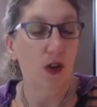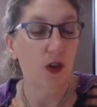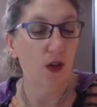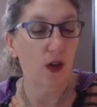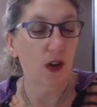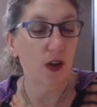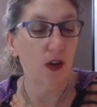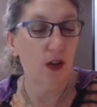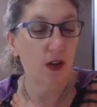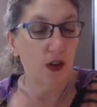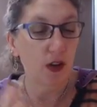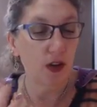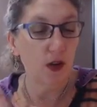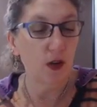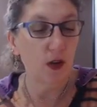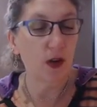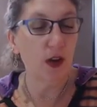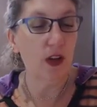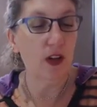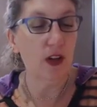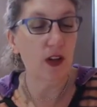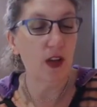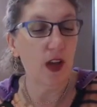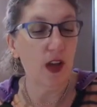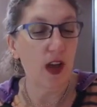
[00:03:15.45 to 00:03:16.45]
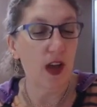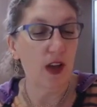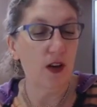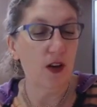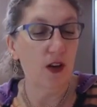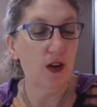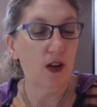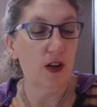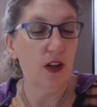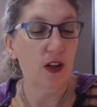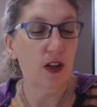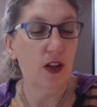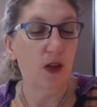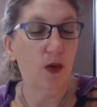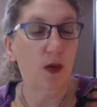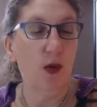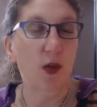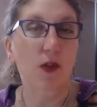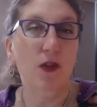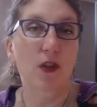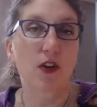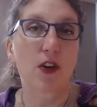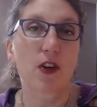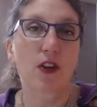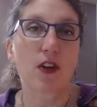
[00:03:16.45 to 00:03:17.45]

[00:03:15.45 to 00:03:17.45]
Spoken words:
you can still get the energy that we've